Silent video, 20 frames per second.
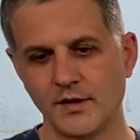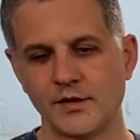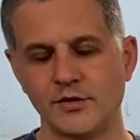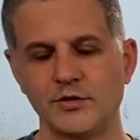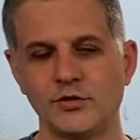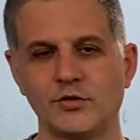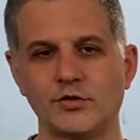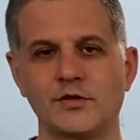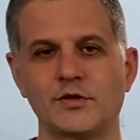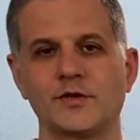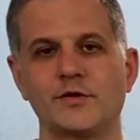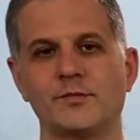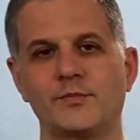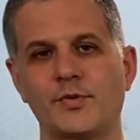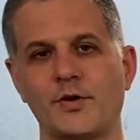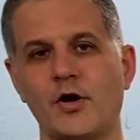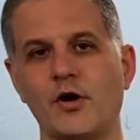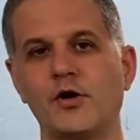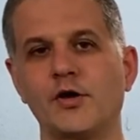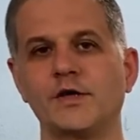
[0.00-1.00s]
Your
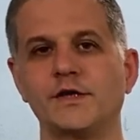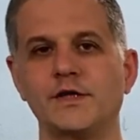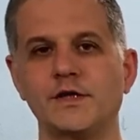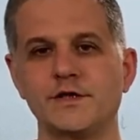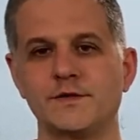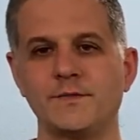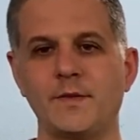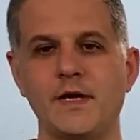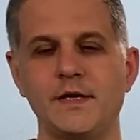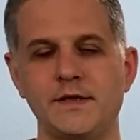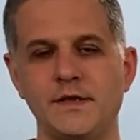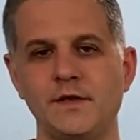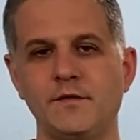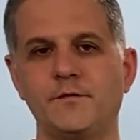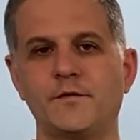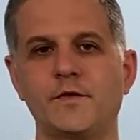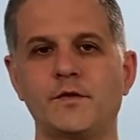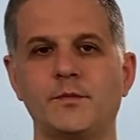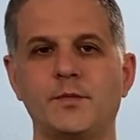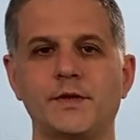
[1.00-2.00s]
priorities may
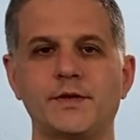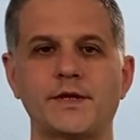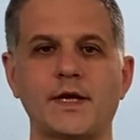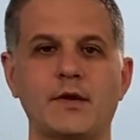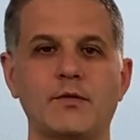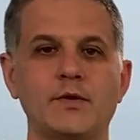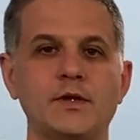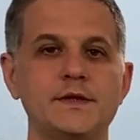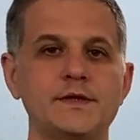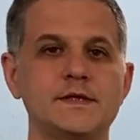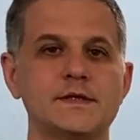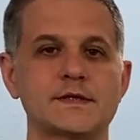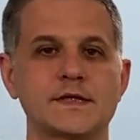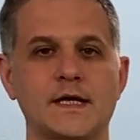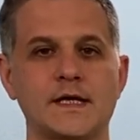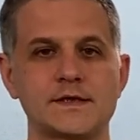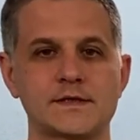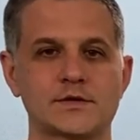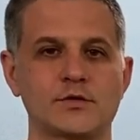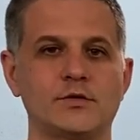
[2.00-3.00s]
differ, but I will
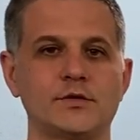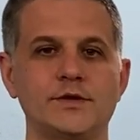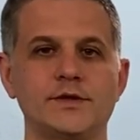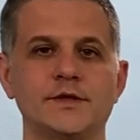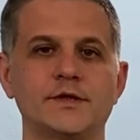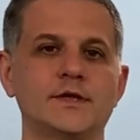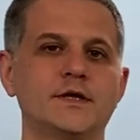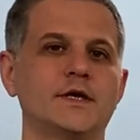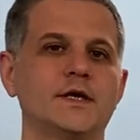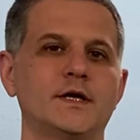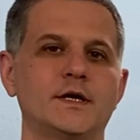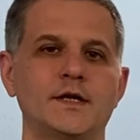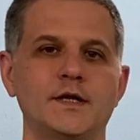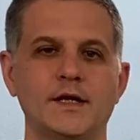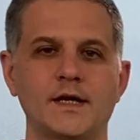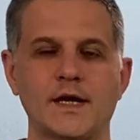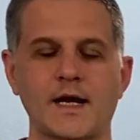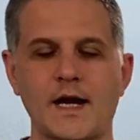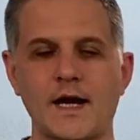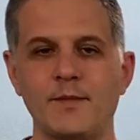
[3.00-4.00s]
discuss all the
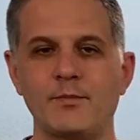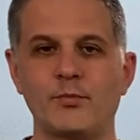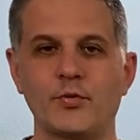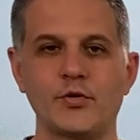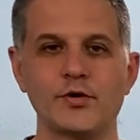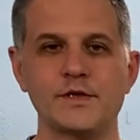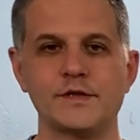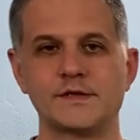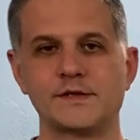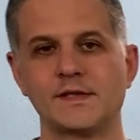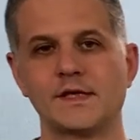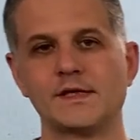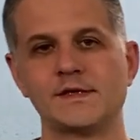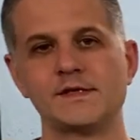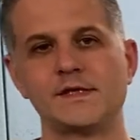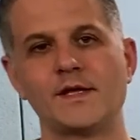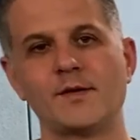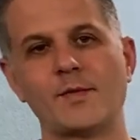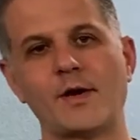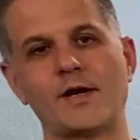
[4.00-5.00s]
high points, as
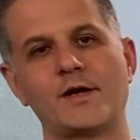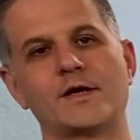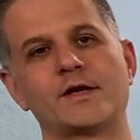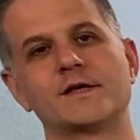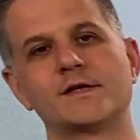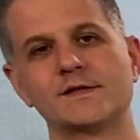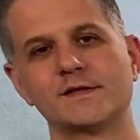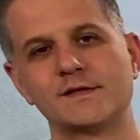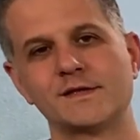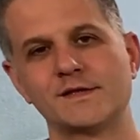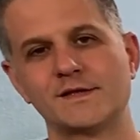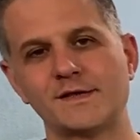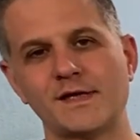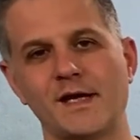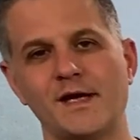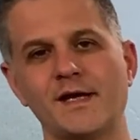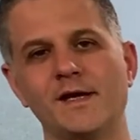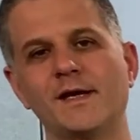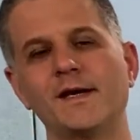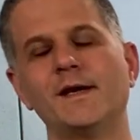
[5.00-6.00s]
the Americans
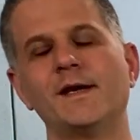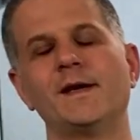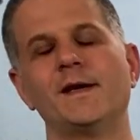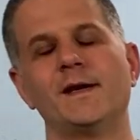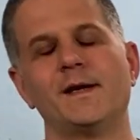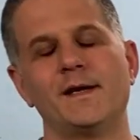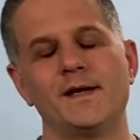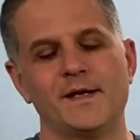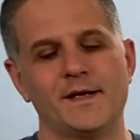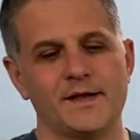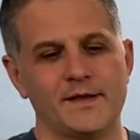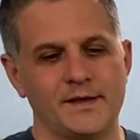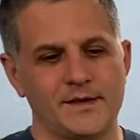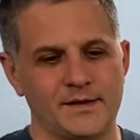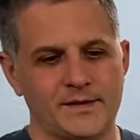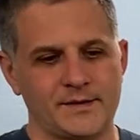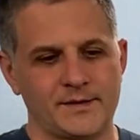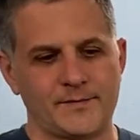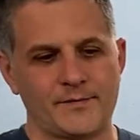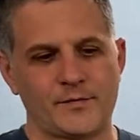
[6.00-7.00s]
say.
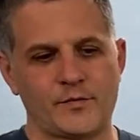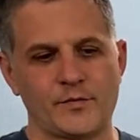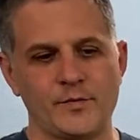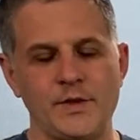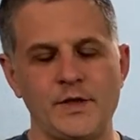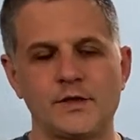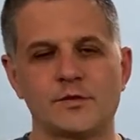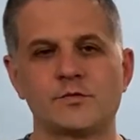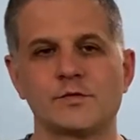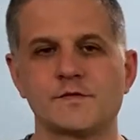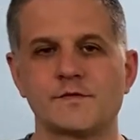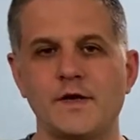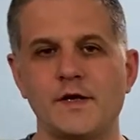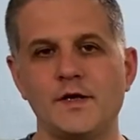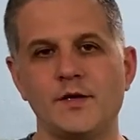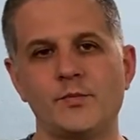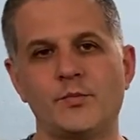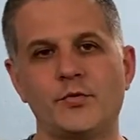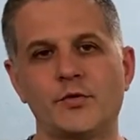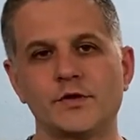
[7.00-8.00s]
For me, it was very
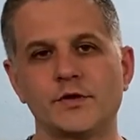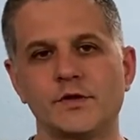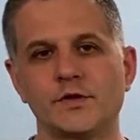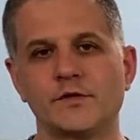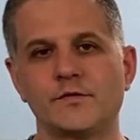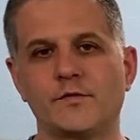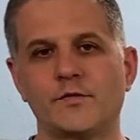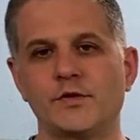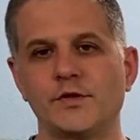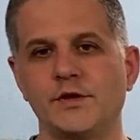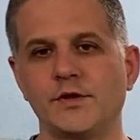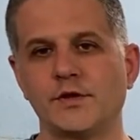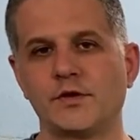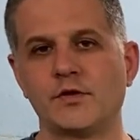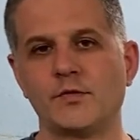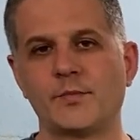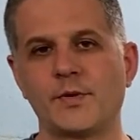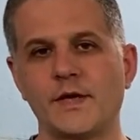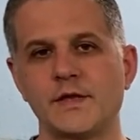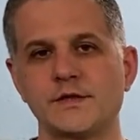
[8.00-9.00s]
important for the
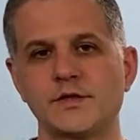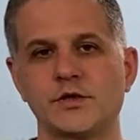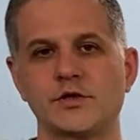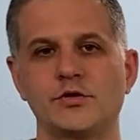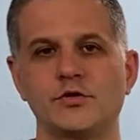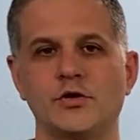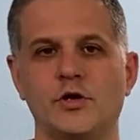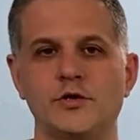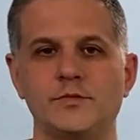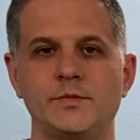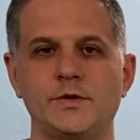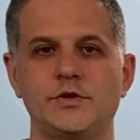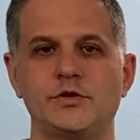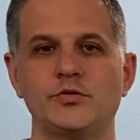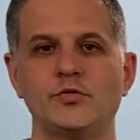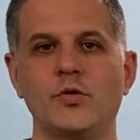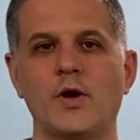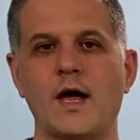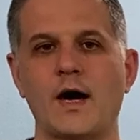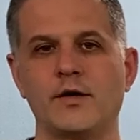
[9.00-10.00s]
compressor to not be
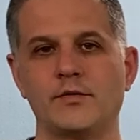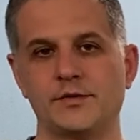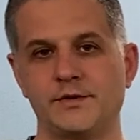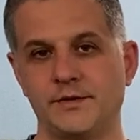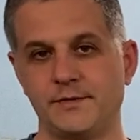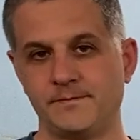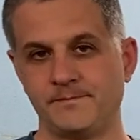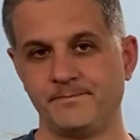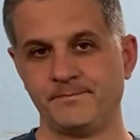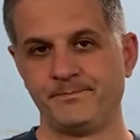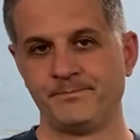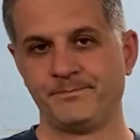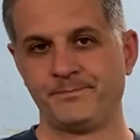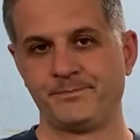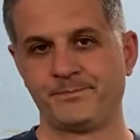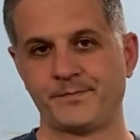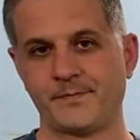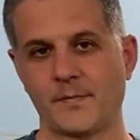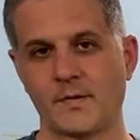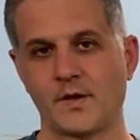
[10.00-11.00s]
too loud,
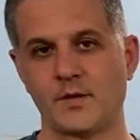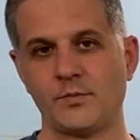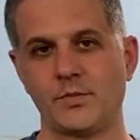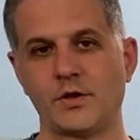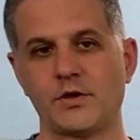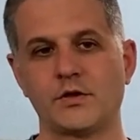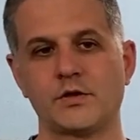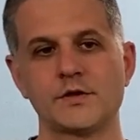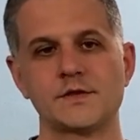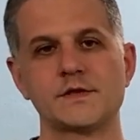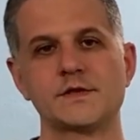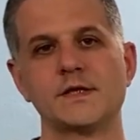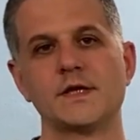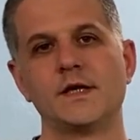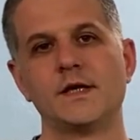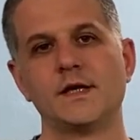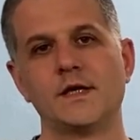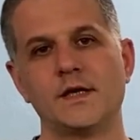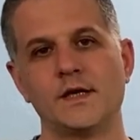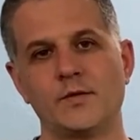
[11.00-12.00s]
because
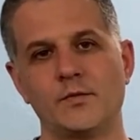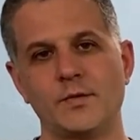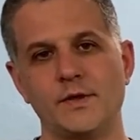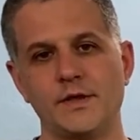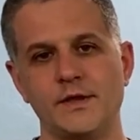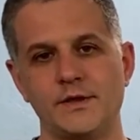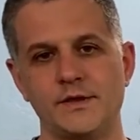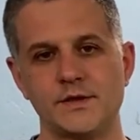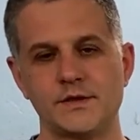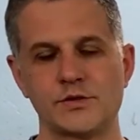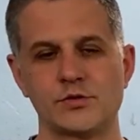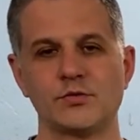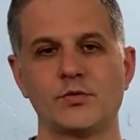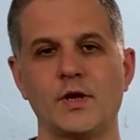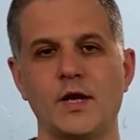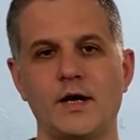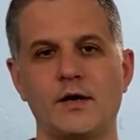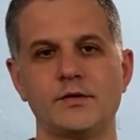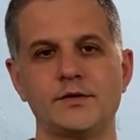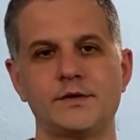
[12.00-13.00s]
when it is too
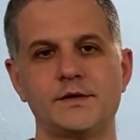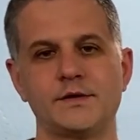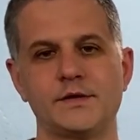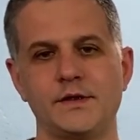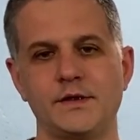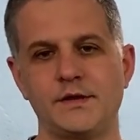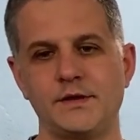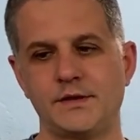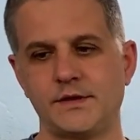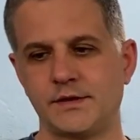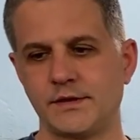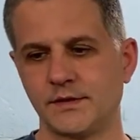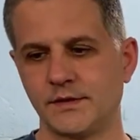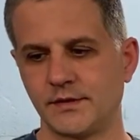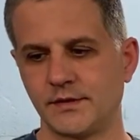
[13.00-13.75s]
loud, it